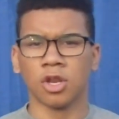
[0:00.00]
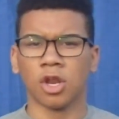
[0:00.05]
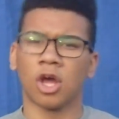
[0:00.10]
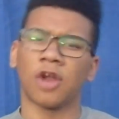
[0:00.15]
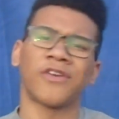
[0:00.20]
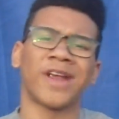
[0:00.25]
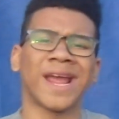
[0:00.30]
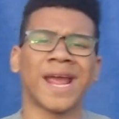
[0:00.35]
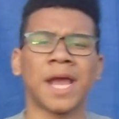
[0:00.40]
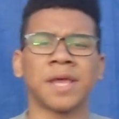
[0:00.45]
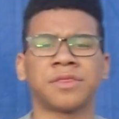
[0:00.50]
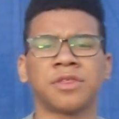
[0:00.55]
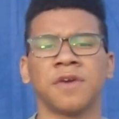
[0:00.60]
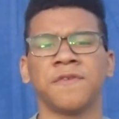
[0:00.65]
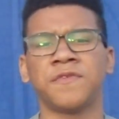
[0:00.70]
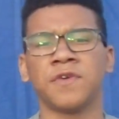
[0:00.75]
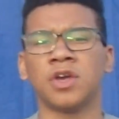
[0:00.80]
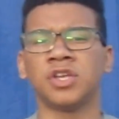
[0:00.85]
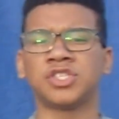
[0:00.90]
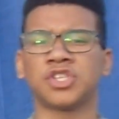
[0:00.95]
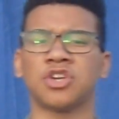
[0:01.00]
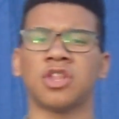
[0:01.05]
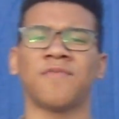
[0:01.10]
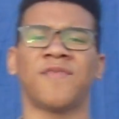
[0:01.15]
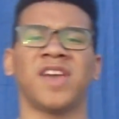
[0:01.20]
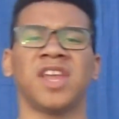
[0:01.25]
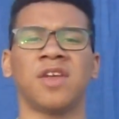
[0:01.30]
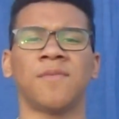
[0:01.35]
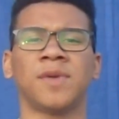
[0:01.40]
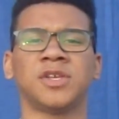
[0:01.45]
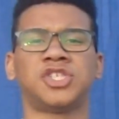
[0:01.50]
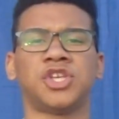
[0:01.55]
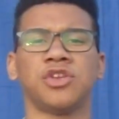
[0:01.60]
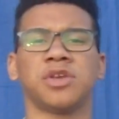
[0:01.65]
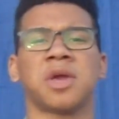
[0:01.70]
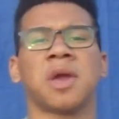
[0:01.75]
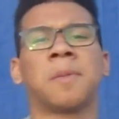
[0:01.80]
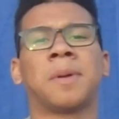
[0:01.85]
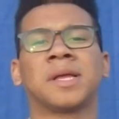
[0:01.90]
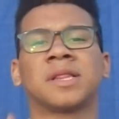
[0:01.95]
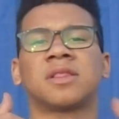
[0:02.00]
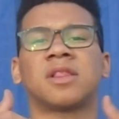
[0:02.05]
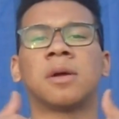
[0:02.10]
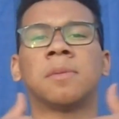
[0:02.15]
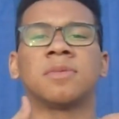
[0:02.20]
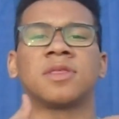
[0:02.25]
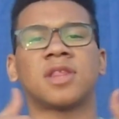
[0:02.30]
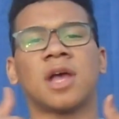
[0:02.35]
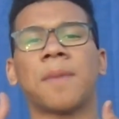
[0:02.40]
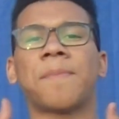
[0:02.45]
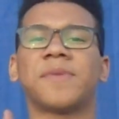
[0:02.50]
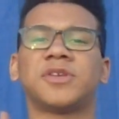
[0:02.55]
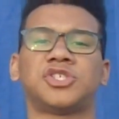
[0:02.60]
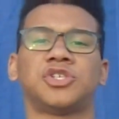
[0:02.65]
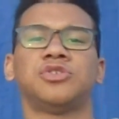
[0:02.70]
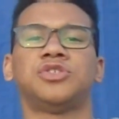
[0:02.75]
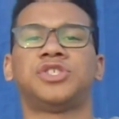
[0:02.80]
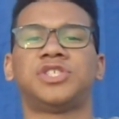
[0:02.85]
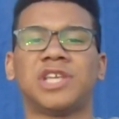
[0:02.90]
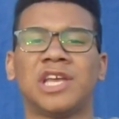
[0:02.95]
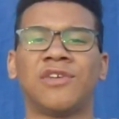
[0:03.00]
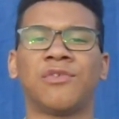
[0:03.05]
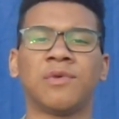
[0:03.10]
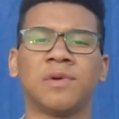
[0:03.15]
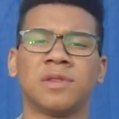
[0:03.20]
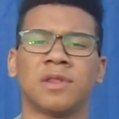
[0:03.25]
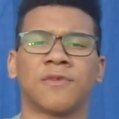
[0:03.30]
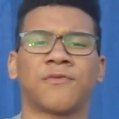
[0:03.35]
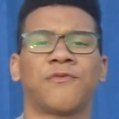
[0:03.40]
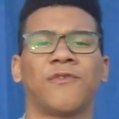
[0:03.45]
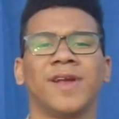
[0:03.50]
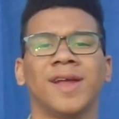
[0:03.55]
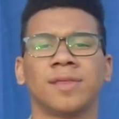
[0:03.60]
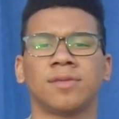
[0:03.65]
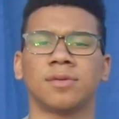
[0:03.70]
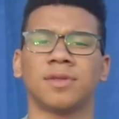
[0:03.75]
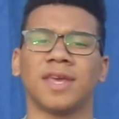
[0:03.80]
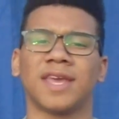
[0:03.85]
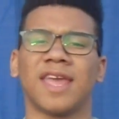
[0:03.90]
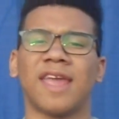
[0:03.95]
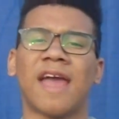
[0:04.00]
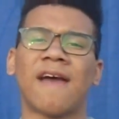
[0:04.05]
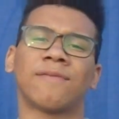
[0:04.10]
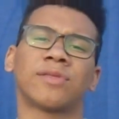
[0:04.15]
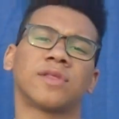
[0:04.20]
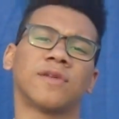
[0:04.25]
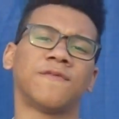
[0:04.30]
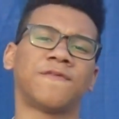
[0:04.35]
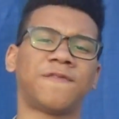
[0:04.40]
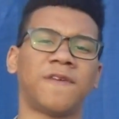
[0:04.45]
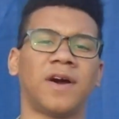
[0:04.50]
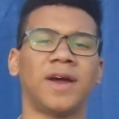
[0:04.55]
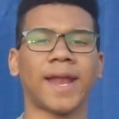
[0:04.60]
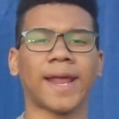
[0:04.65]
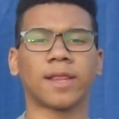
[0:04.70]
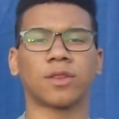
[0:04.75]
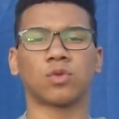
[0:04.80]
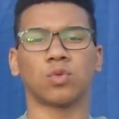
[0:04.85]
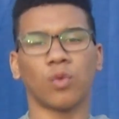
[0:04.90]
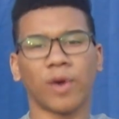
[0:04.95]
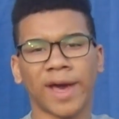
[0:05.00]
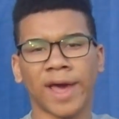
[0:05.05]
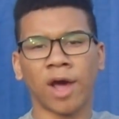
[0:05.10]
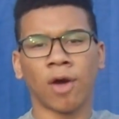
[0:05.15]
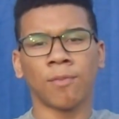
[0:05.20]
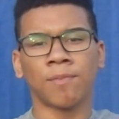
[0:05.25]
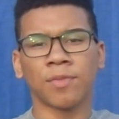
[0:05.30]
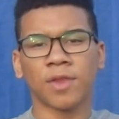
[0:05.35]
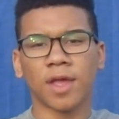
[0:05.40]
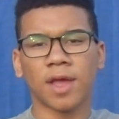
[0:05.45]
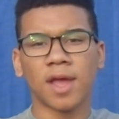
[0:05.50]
All right, guys. So if you enjoyed the video, make sure you give it a thumbs up. Make sure you share it with your friends so they can have some fun as well.